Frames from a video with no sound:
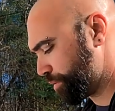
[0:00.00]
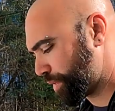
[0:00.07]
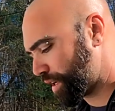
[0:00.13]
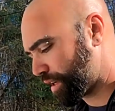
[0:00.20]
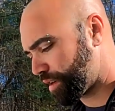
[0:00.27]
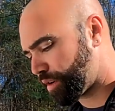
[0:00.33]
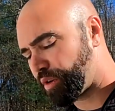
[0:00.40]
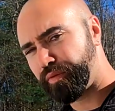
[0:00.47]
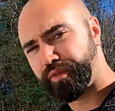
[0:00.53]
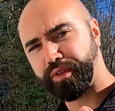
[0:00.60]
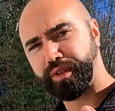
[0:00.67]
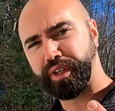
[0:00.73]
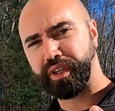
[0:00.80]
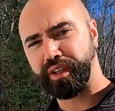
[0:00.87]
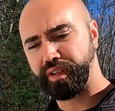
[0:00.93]
And
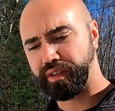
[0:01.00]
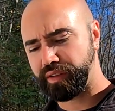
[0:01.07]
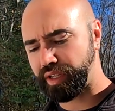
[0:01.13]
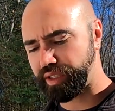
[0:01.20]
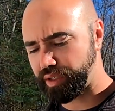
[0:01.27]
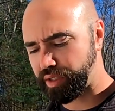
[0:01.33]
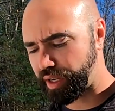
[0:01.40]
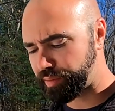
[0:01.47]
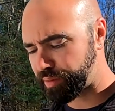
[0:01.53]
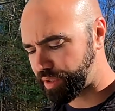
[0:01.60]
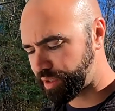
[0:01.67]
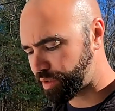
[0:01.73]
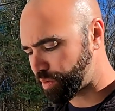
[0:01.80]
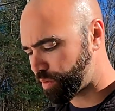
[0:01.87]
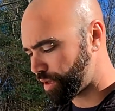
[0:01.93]
hopefully that stops the